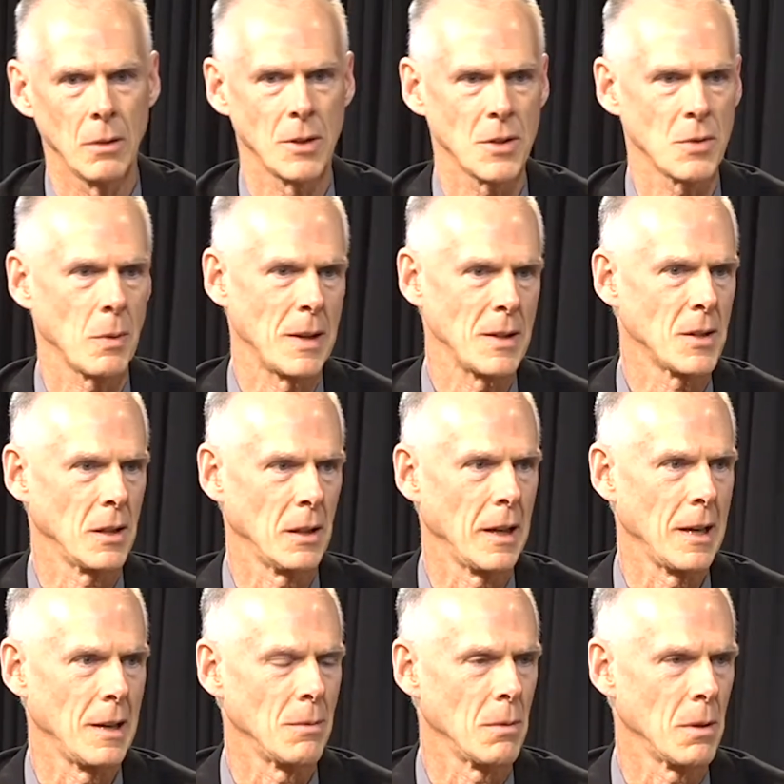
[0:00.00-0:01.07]
just
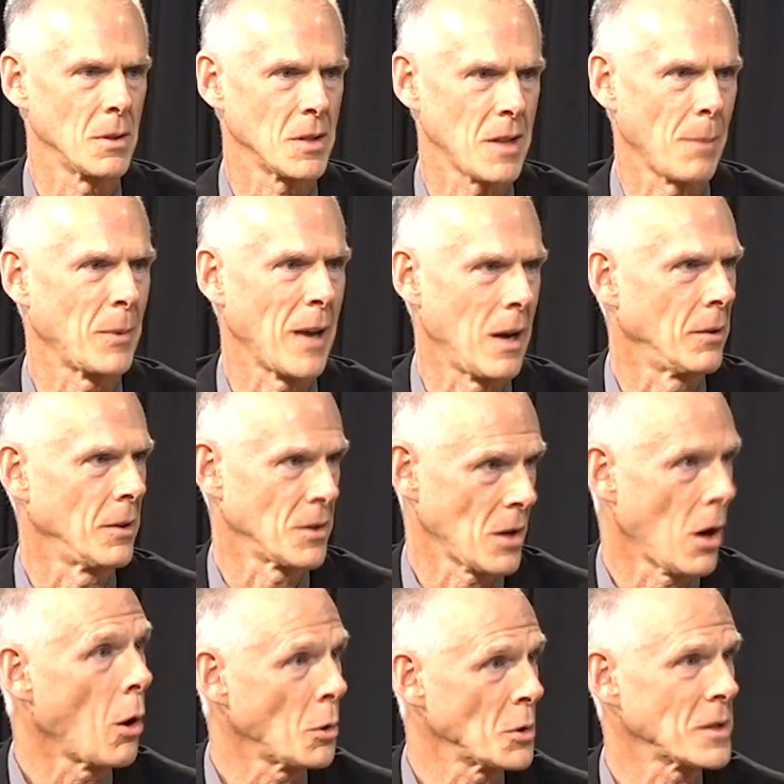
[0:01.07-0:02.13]
recently stepped down as
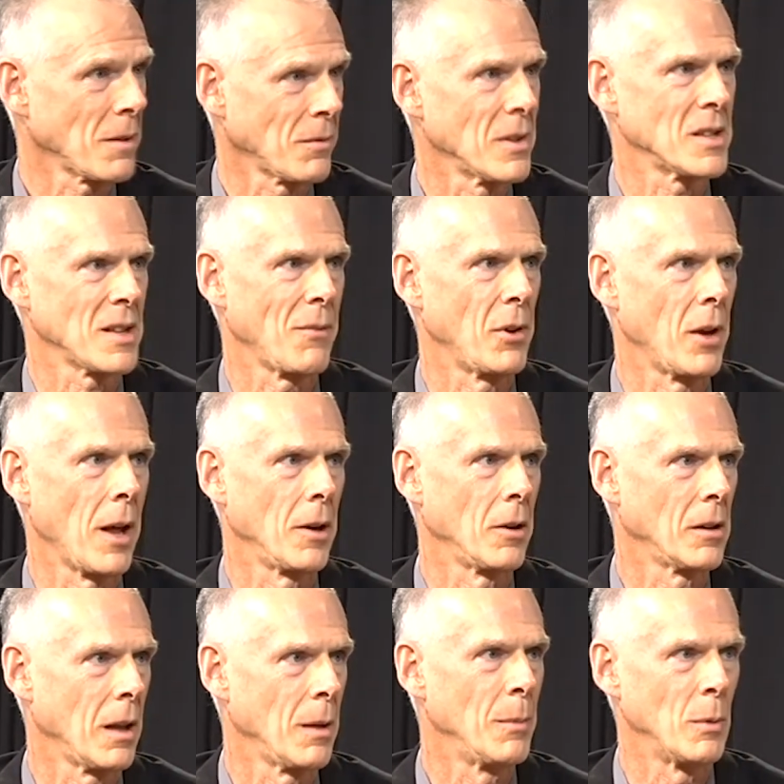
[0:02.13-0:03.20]
host of the
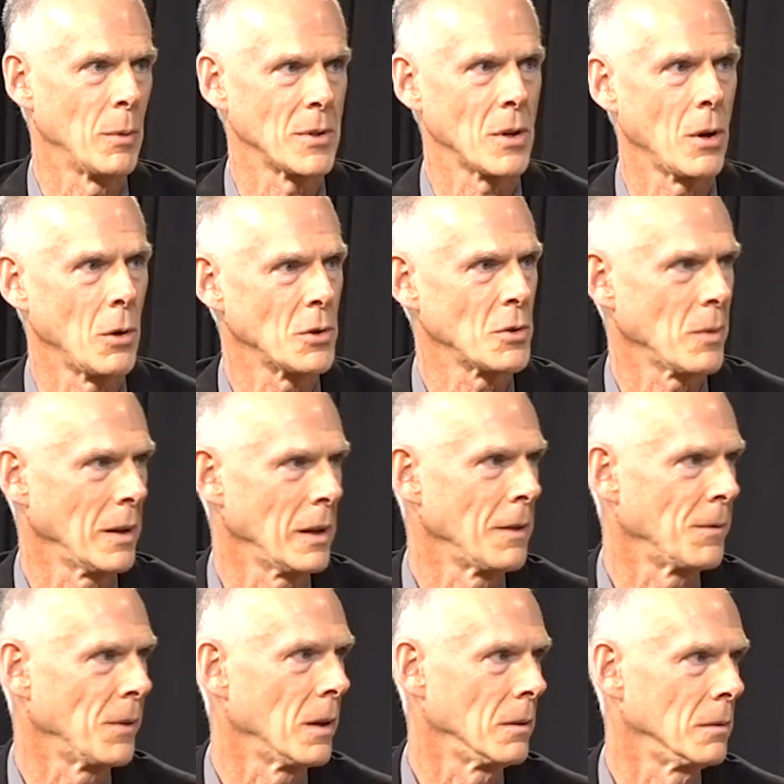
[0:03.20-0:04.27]
700 Club. It was host
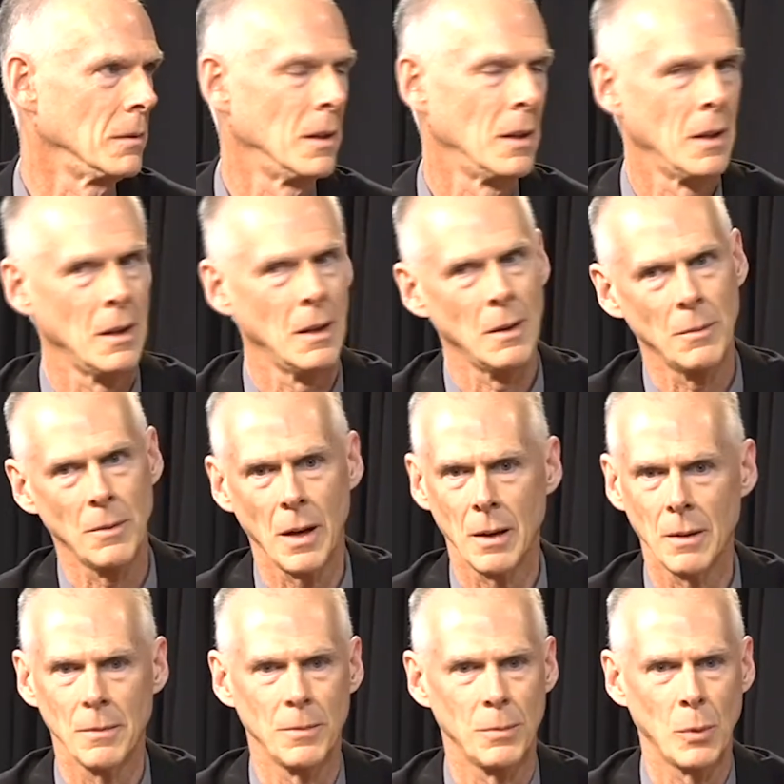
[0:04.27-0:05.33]
really for
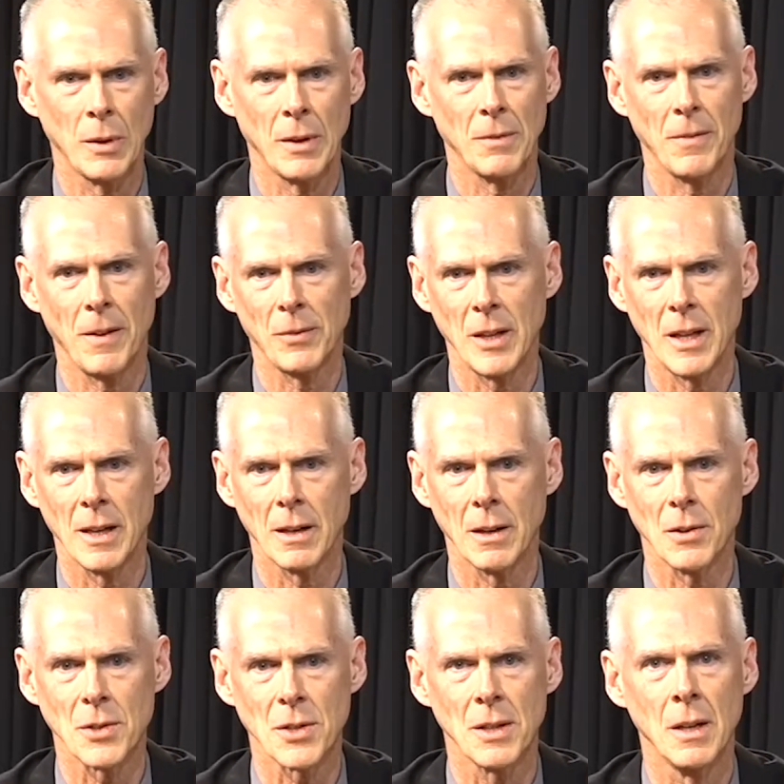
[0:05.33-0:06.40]
more than 50
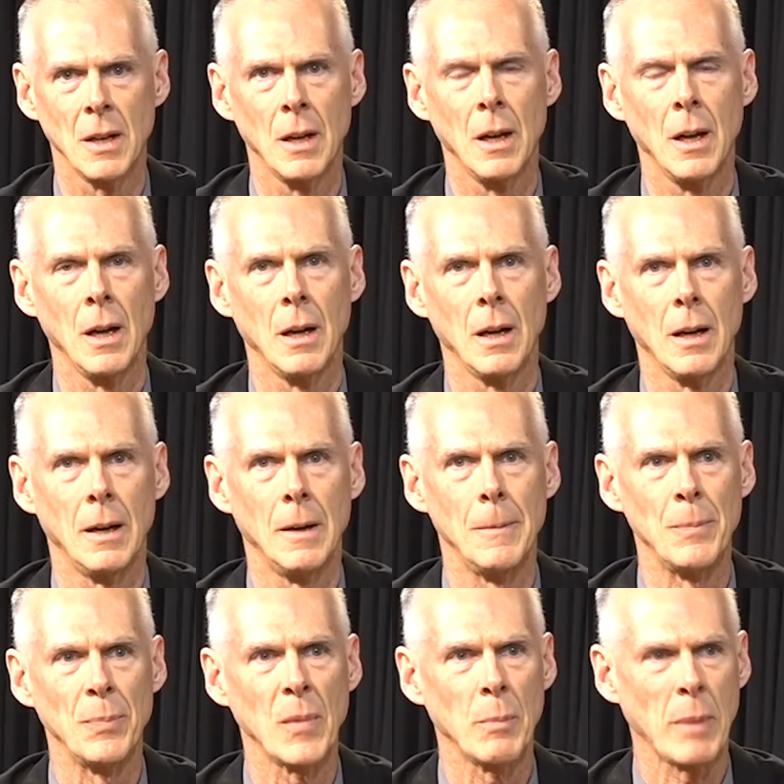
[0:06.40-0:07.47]
years.
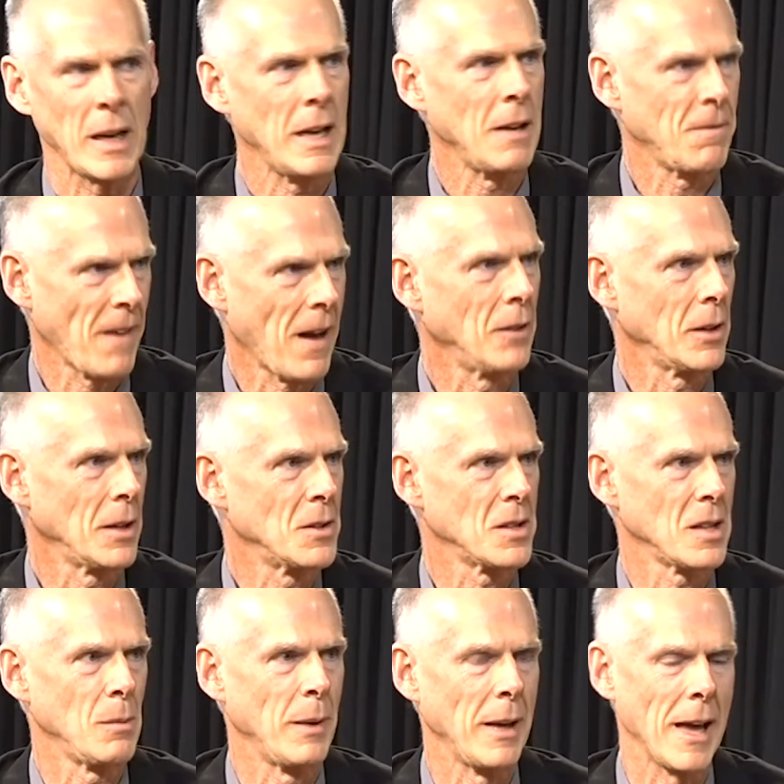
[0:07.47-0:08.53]
But he founded
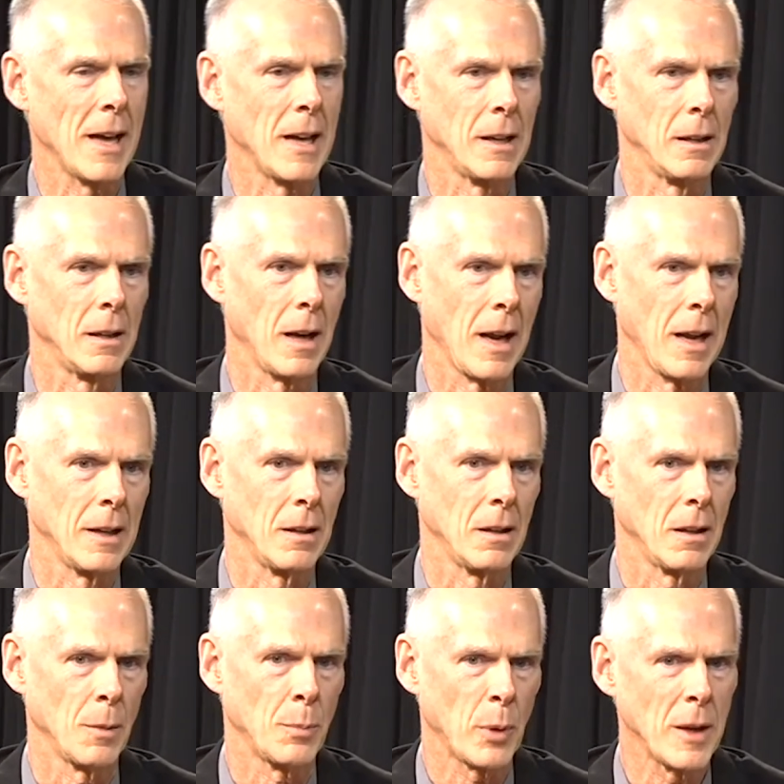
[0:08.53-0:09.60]
CBN,
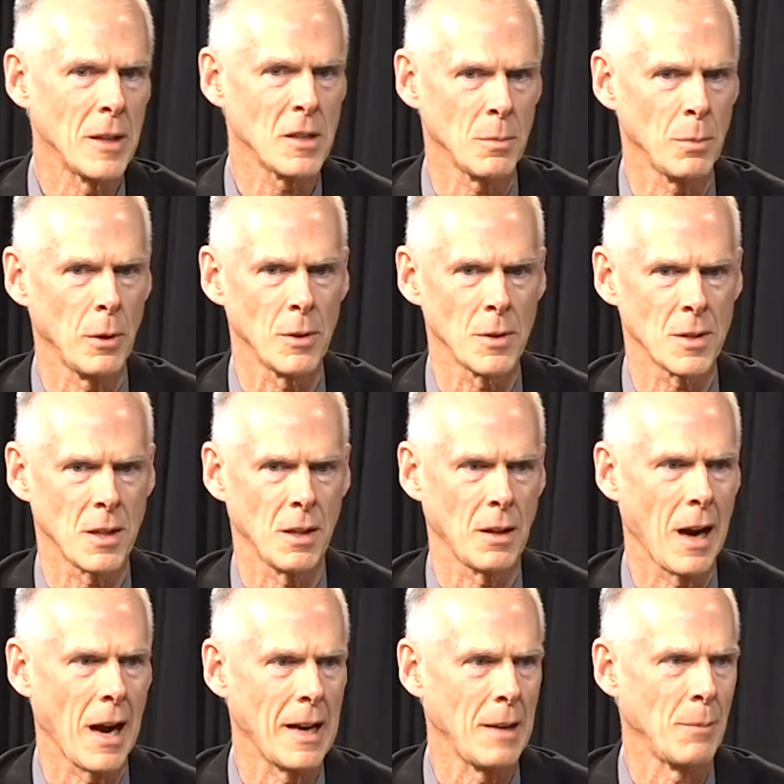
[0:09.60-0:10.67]
and the principles, the
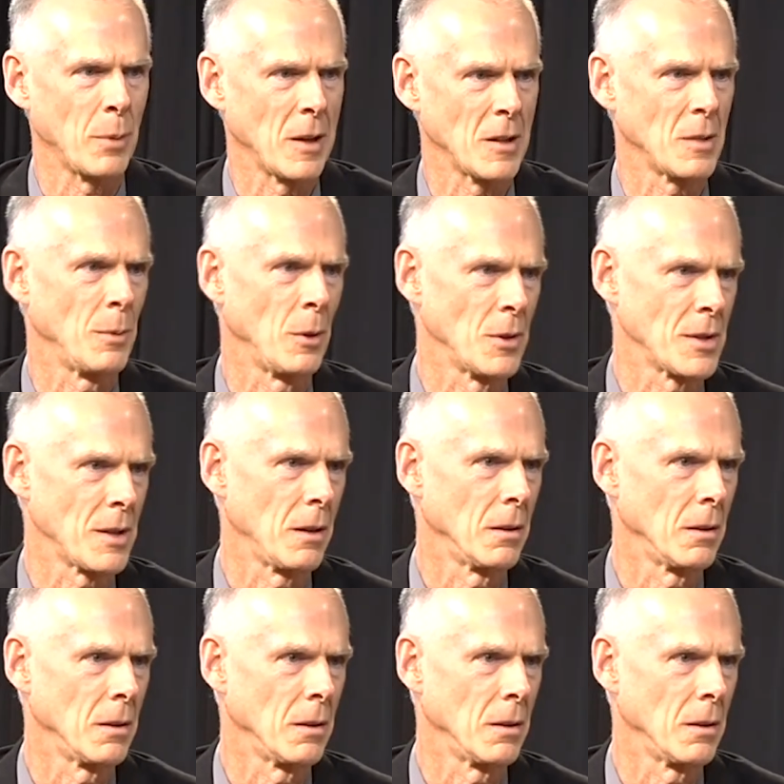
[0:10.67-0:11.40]
guiding principles